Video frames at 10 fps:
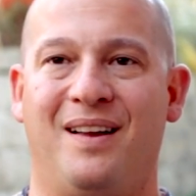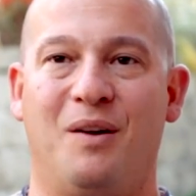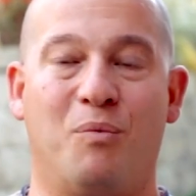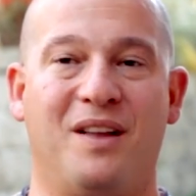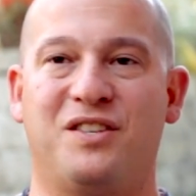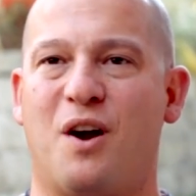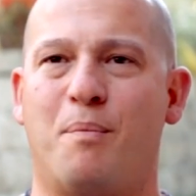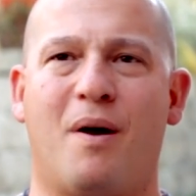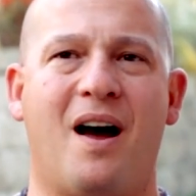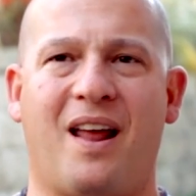
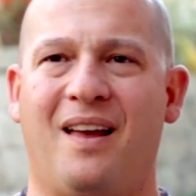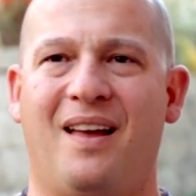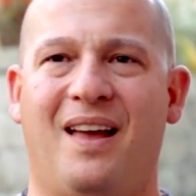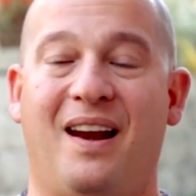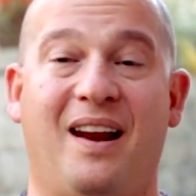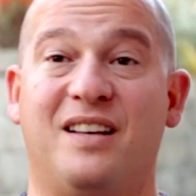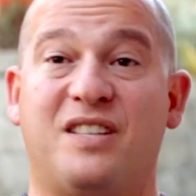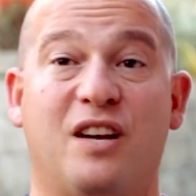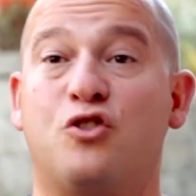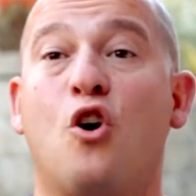And it is
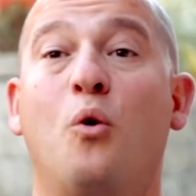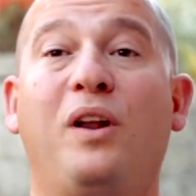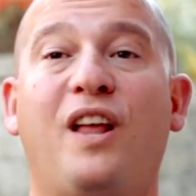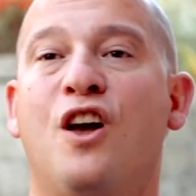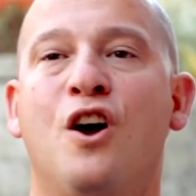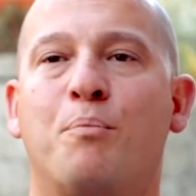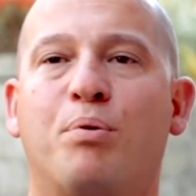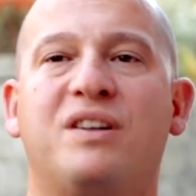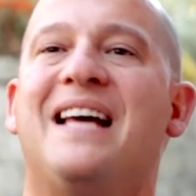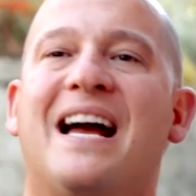a totally
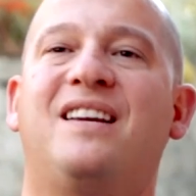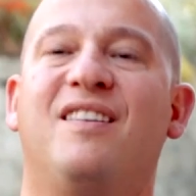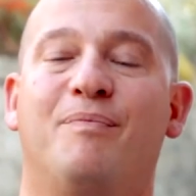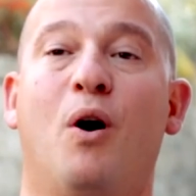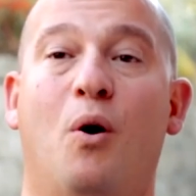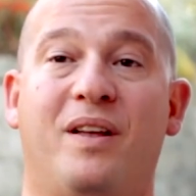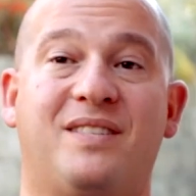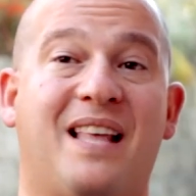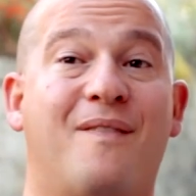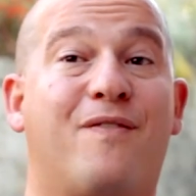protective mode.
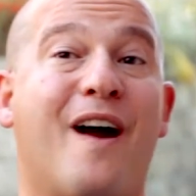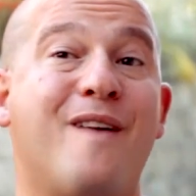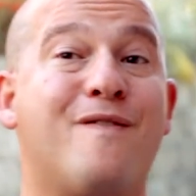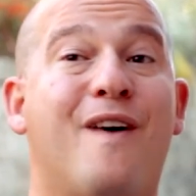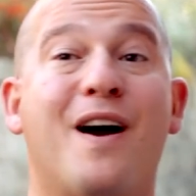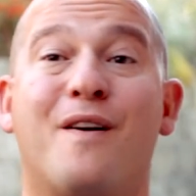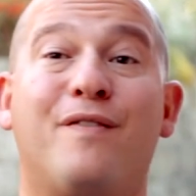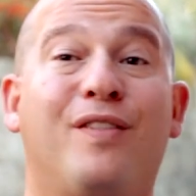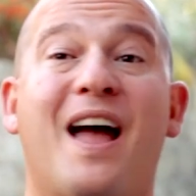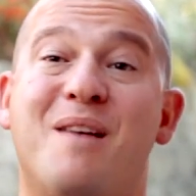It's that fright, fight, or
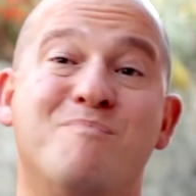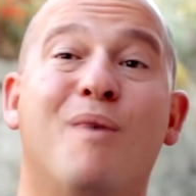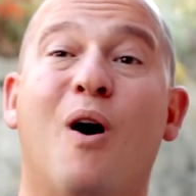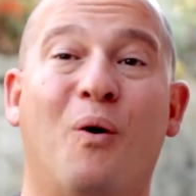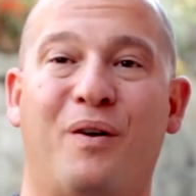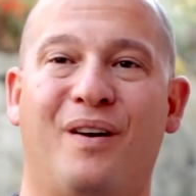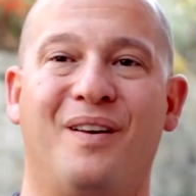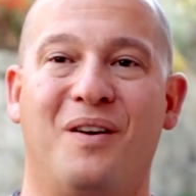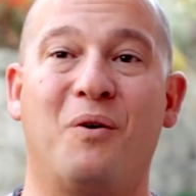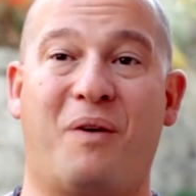flight mode,
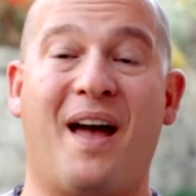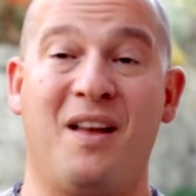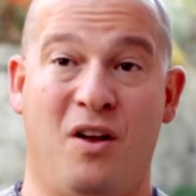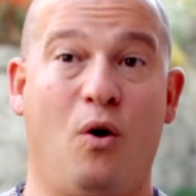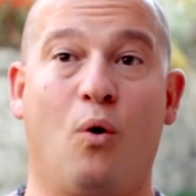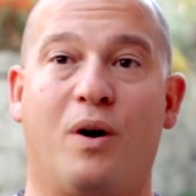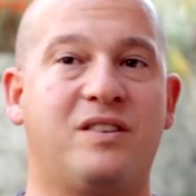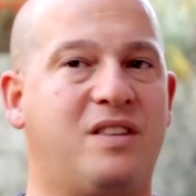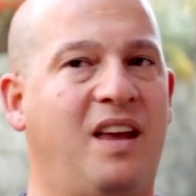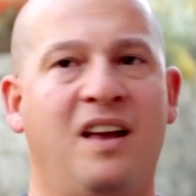okay? Or
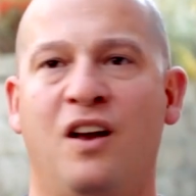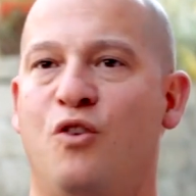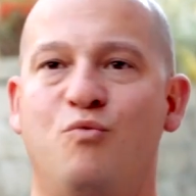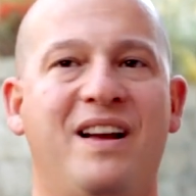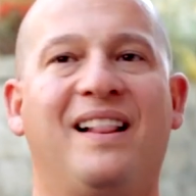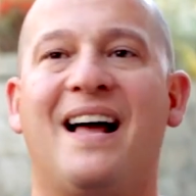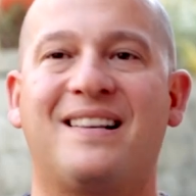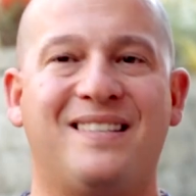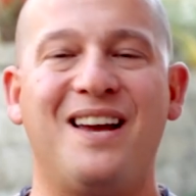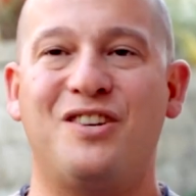it's the
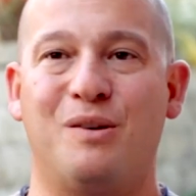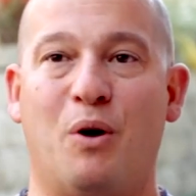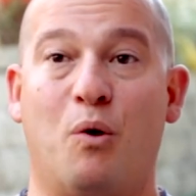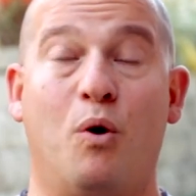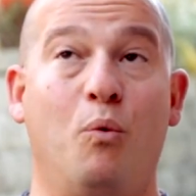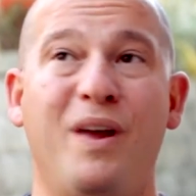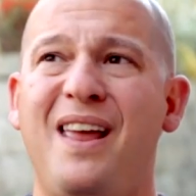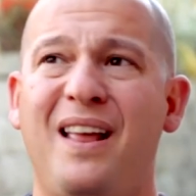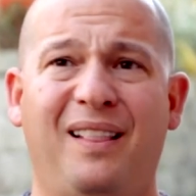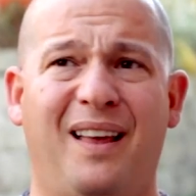relaxation mode. Well,
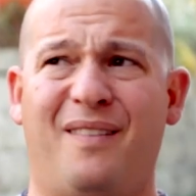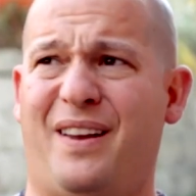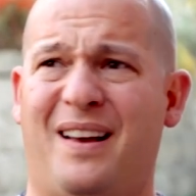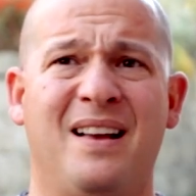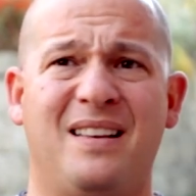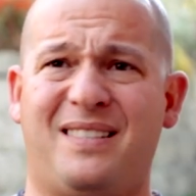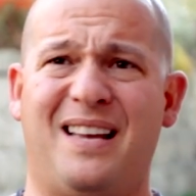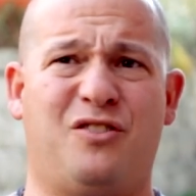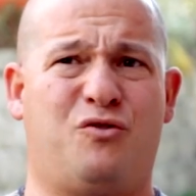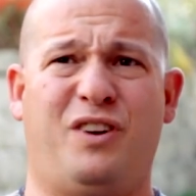we live in a
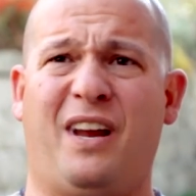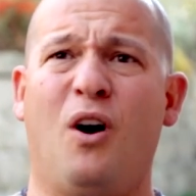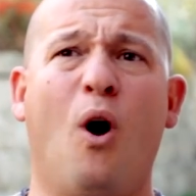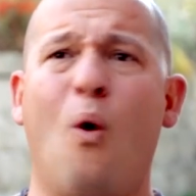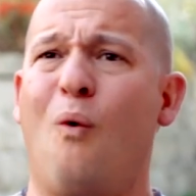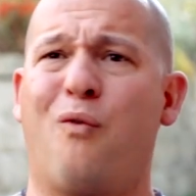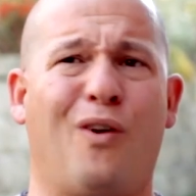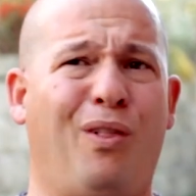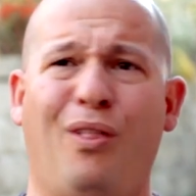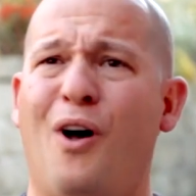sensory
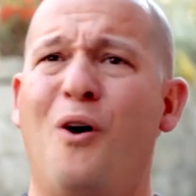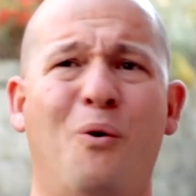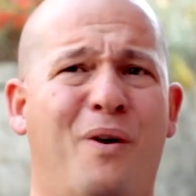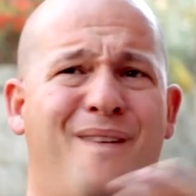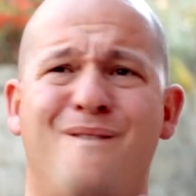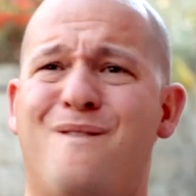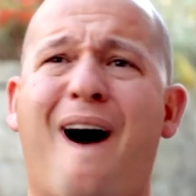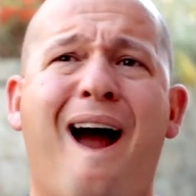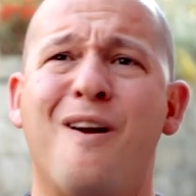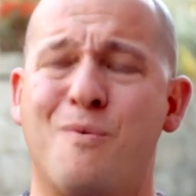overload
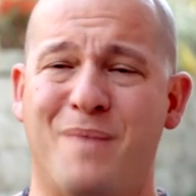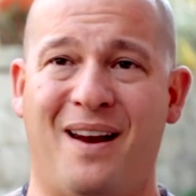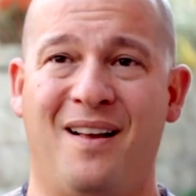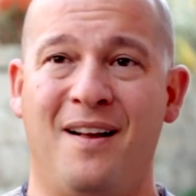environment,